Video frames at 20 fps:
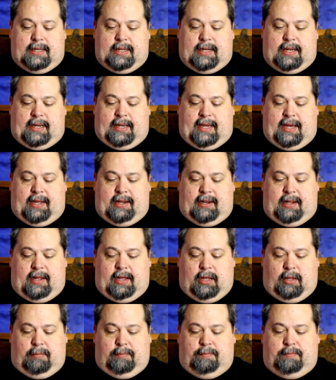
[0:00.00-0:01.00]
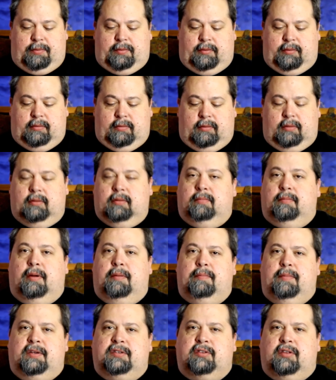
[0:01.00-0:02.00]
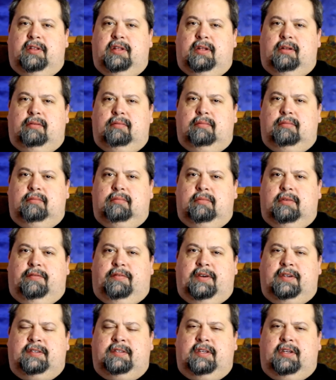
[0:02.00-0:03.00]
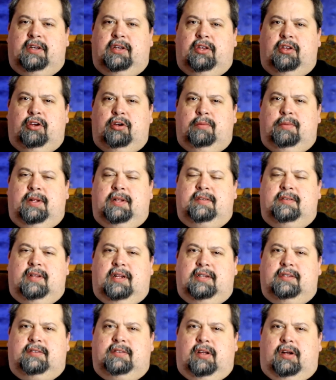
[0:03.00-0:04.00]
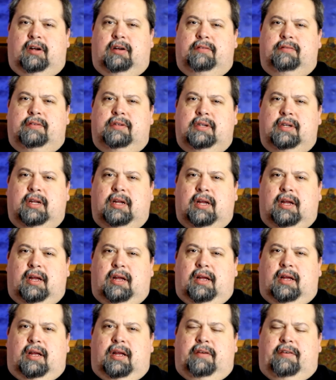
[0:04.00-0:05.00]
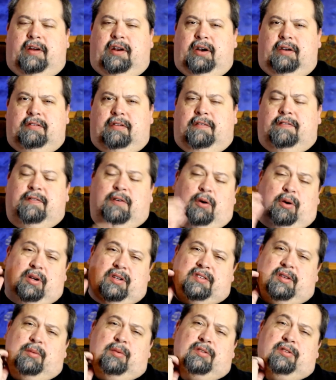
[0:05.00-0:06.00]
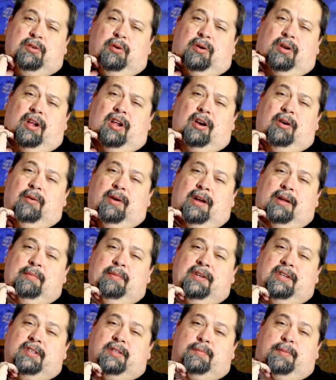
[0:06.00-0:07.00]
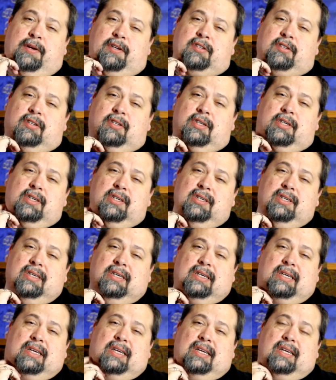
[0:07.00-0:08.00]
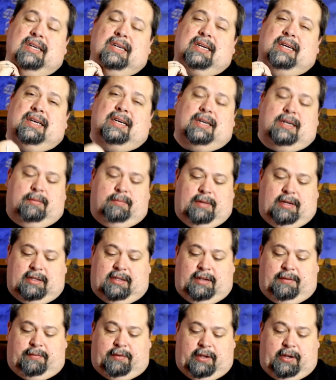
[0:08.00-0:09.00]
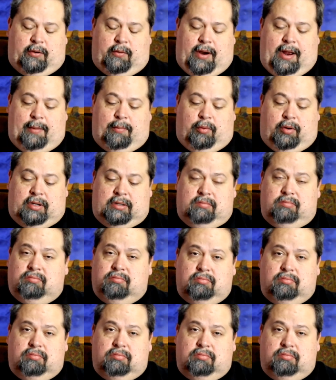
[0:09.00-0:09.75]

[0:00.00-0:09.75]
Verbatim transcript: I can't help but mess with it. If I see a cube that's not solved, if I don't have to focus on what's going on around me especially, um, I'll definitely grab one.